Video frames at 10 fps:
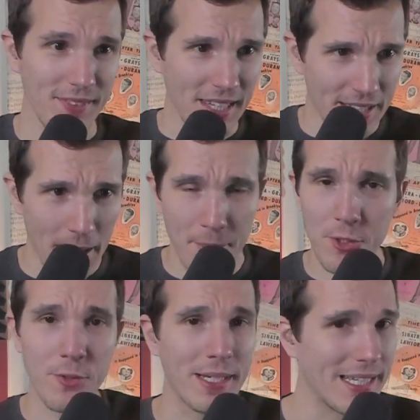Number
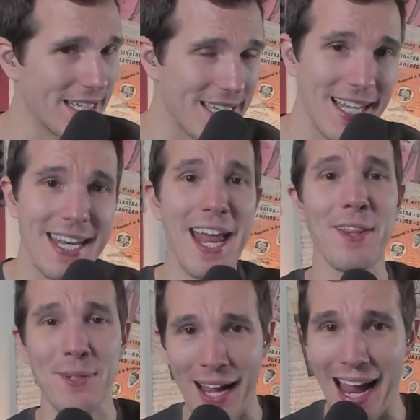three, this is
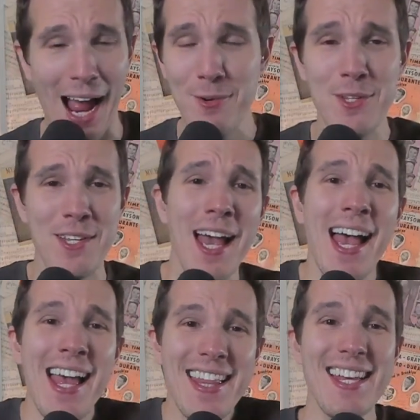another guy.
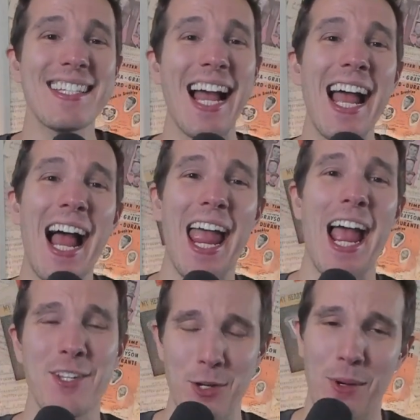I
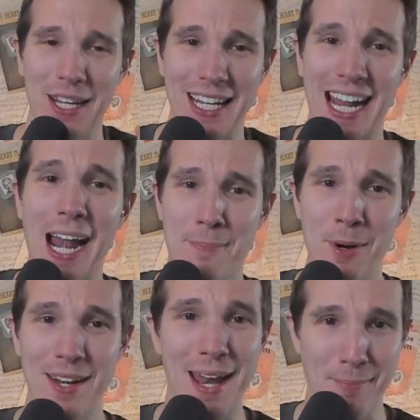actually wanted to kind of
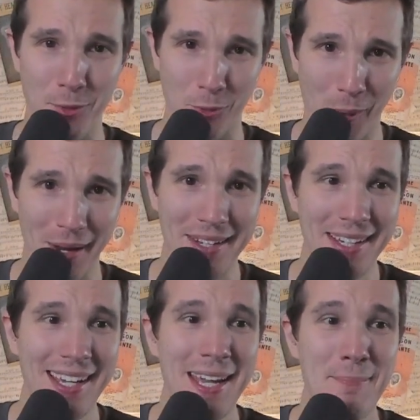put number one,
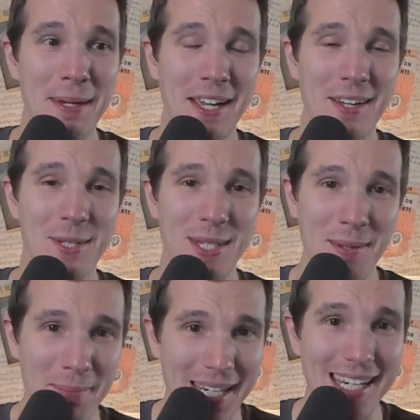because to
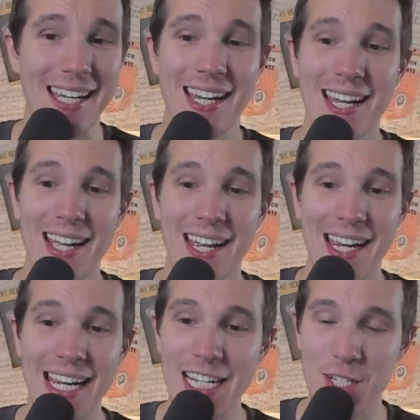me,
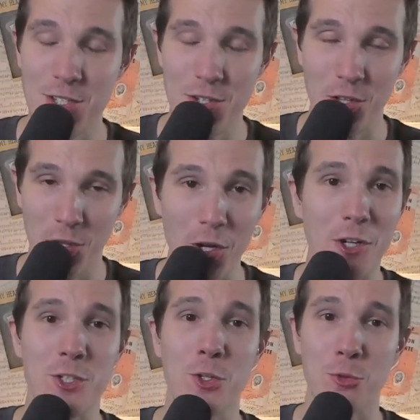he
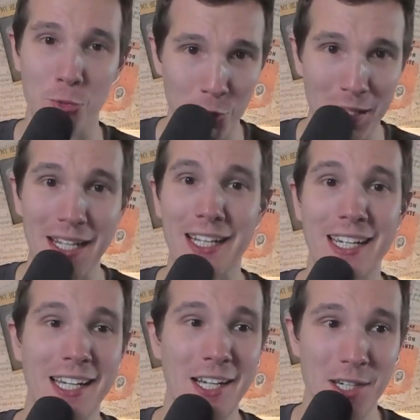looked
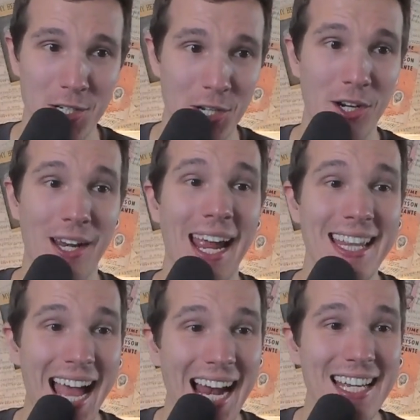really good. And
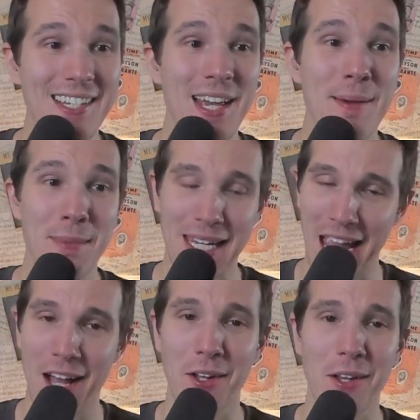that is
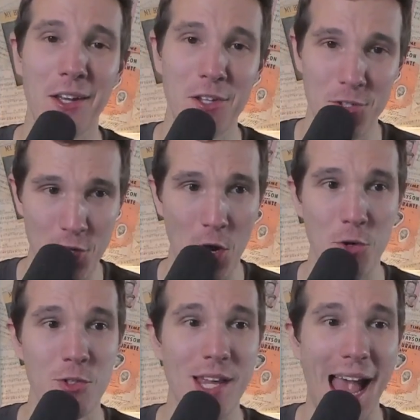Mekel
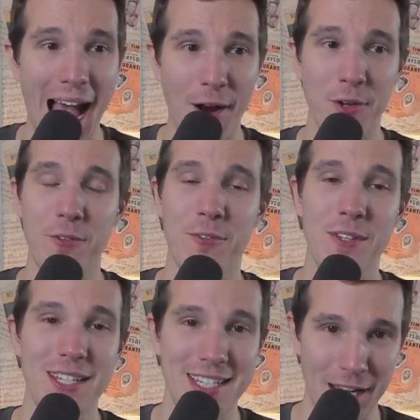Jones out of
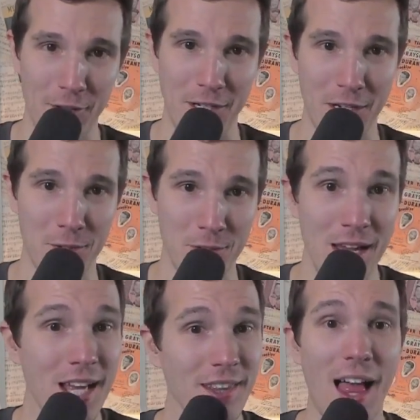Syracuse.
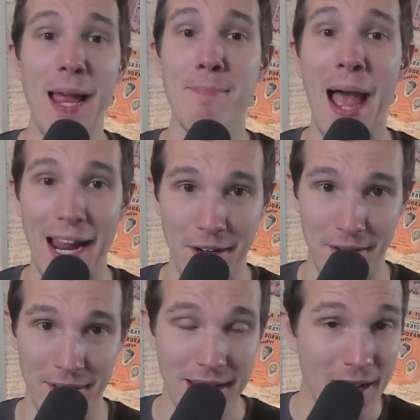Linebacker.
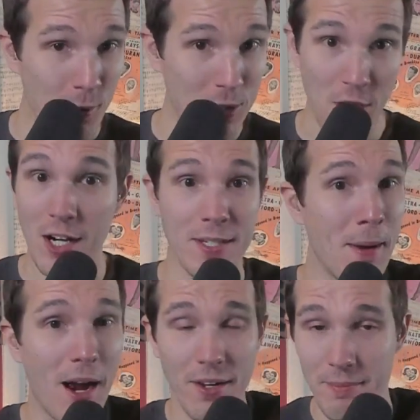We talked
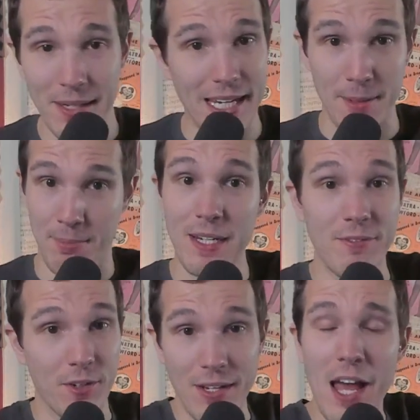about him in the
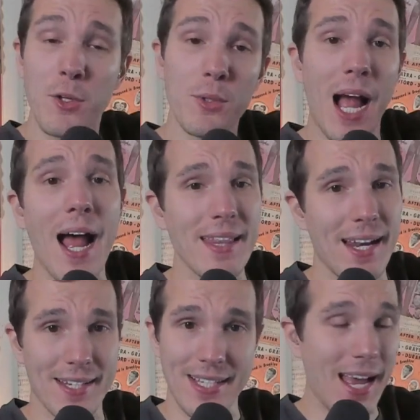preview. Another guy that
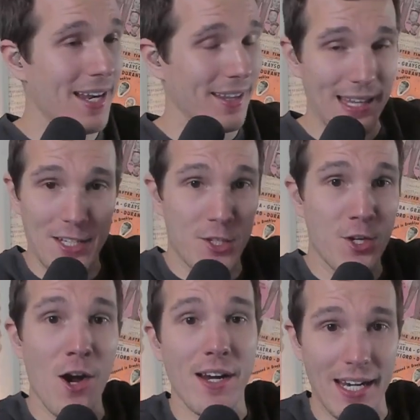I said, let's
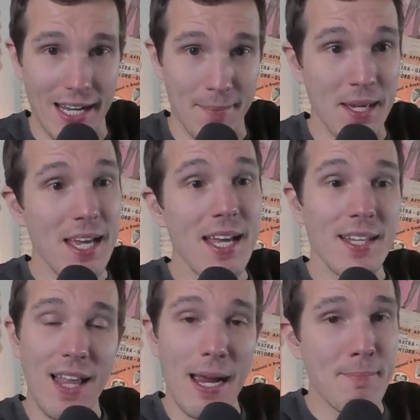target him.
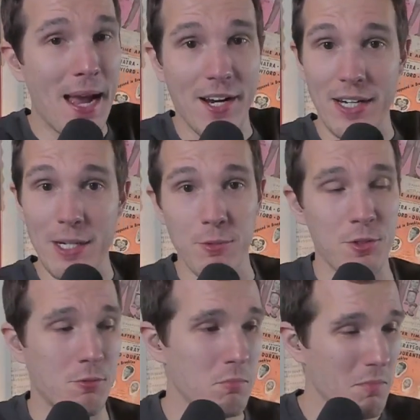Linebacker. He
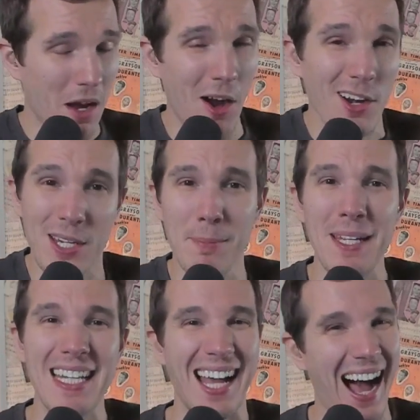was
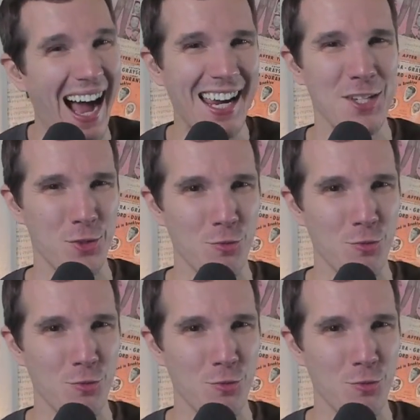arguably the highest